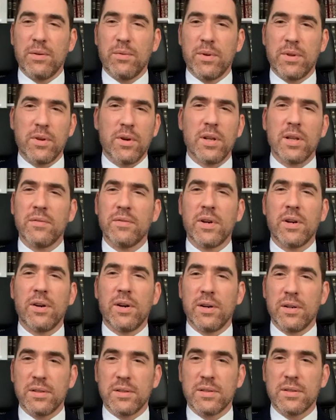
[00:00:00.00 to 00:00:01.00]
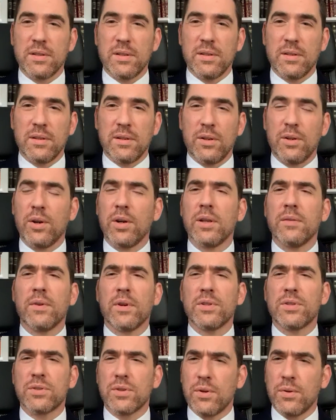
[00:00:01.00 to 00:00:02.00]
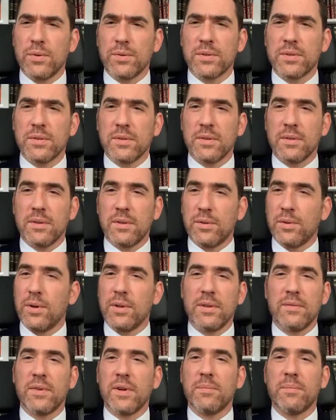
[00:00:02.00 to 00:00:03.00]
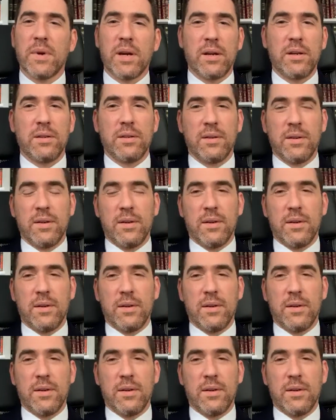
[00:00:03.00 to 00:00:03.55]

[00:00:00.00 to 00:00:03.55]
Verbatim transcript: with all of our hearts and all of our souls and all of our might,